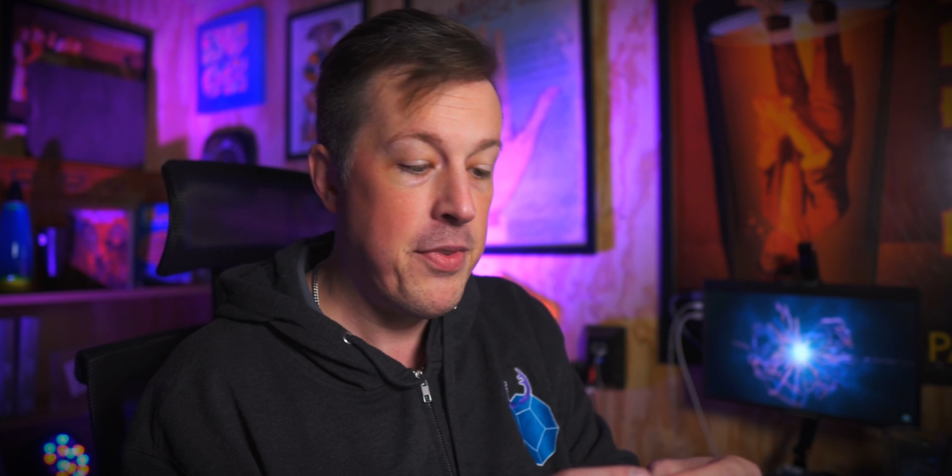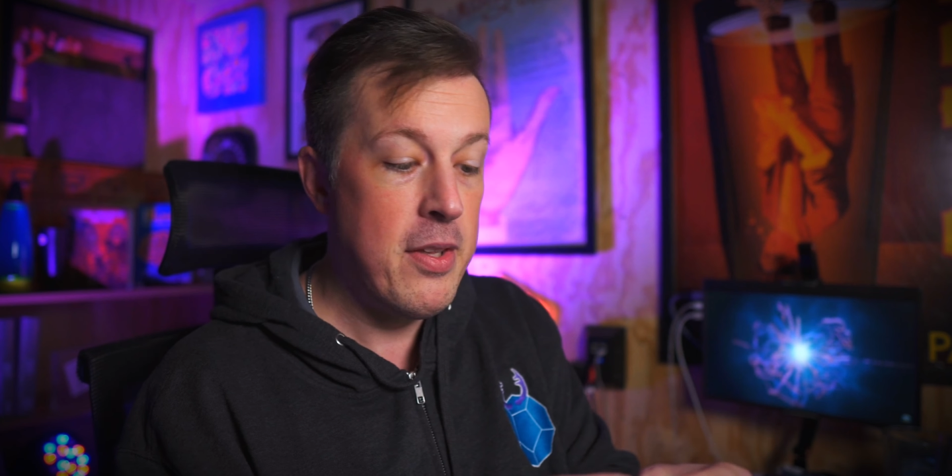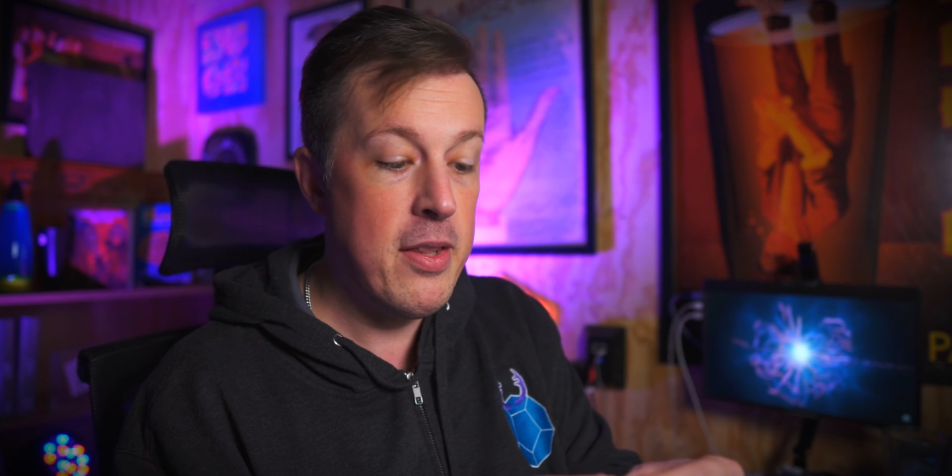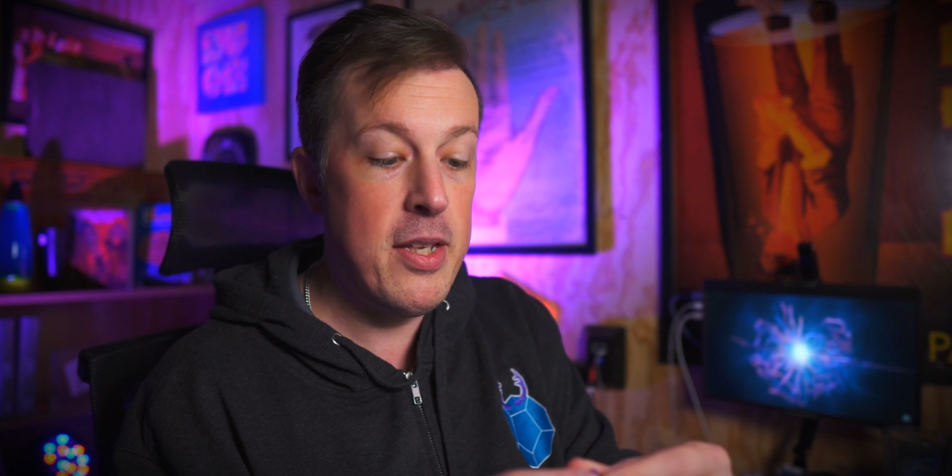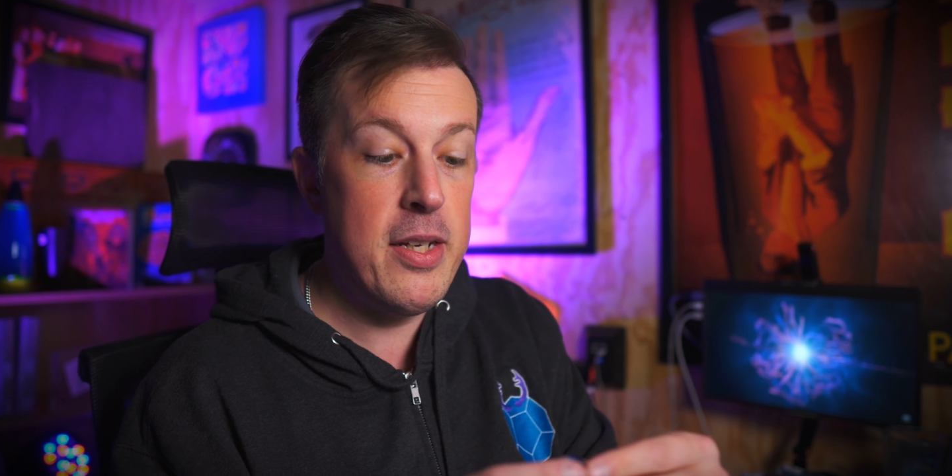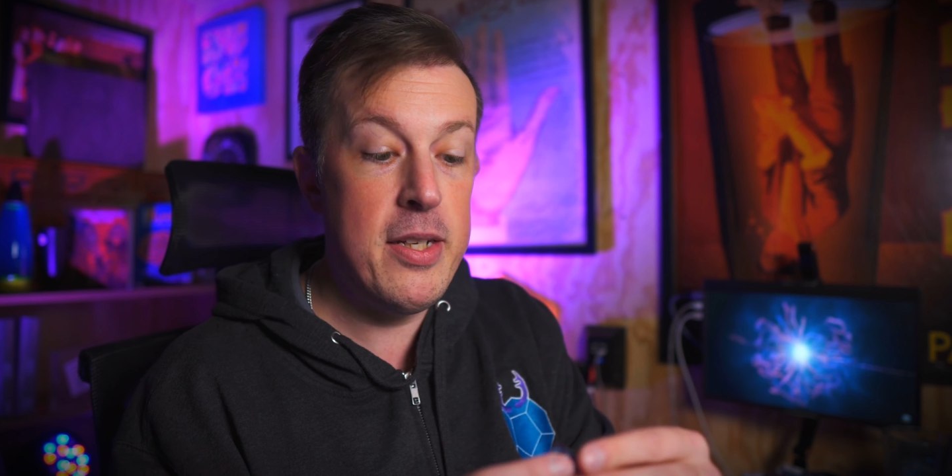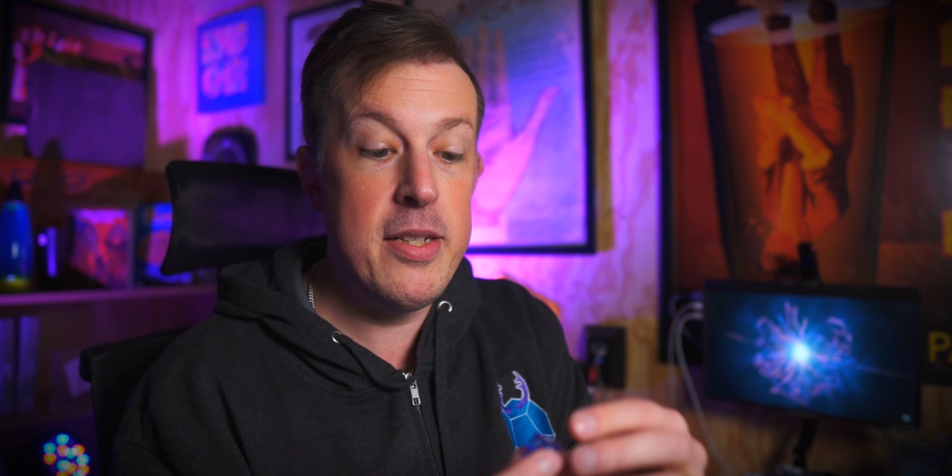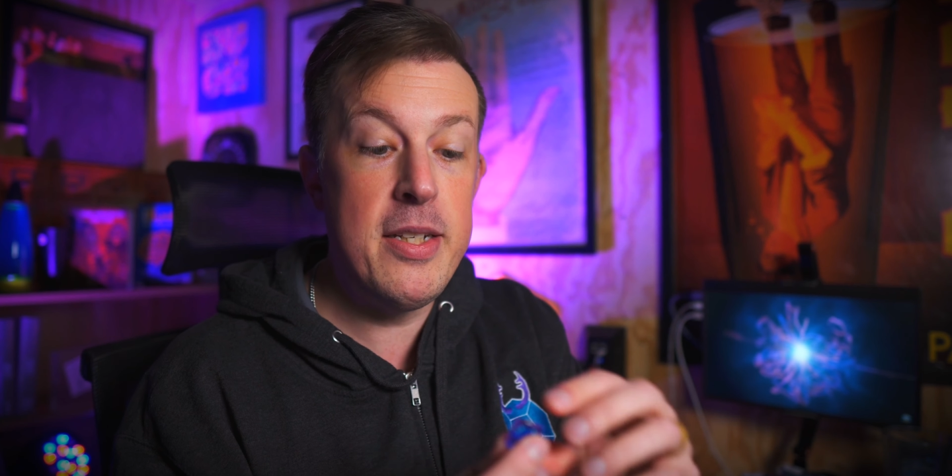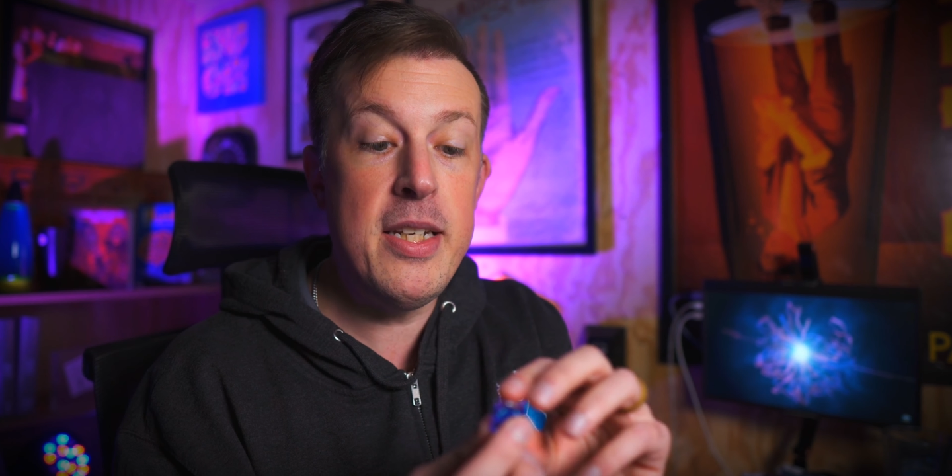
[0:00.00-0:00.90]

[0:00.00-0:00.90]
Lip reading: the